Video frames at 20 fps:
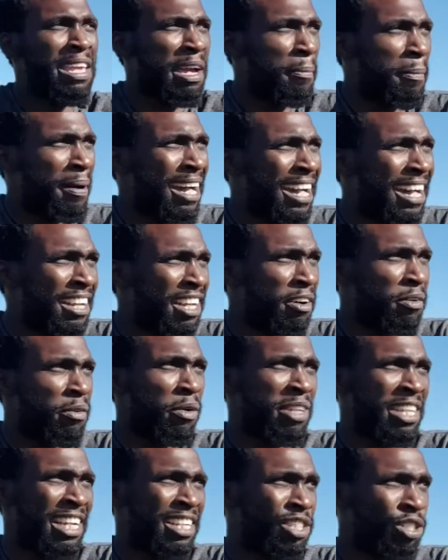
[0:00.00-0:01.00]
with maybe your
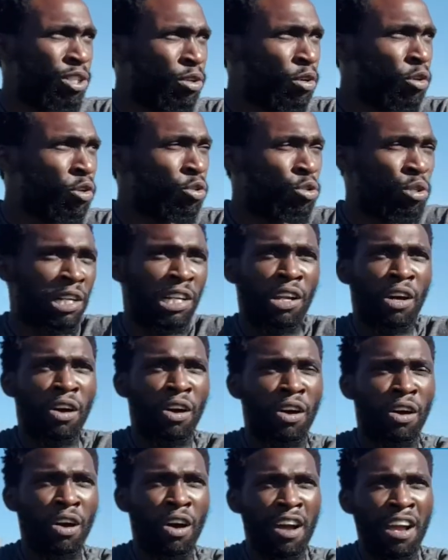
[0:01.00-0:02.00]
partner or your
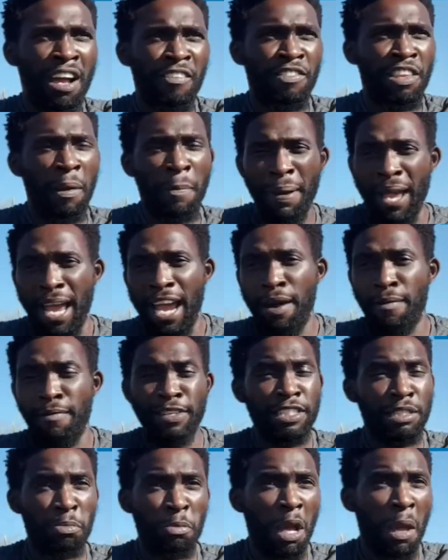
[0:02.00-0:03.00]
children or your
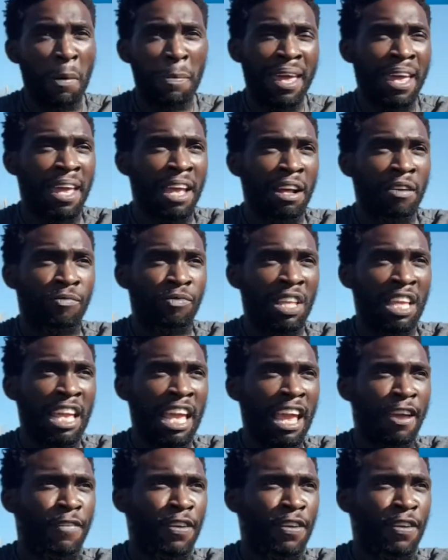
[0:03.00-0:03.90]
parents, maybe